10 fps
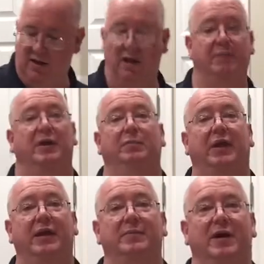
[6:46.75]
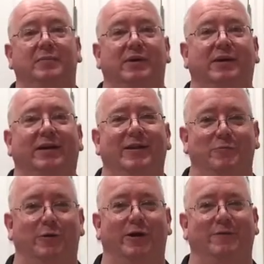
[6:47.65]
I'm gonna plate them up, and then
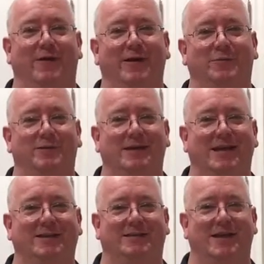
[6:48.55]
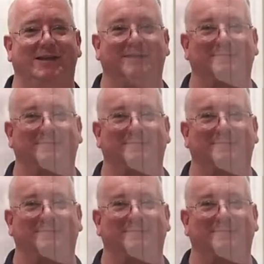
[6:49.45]
we're gonna find out what they taste like.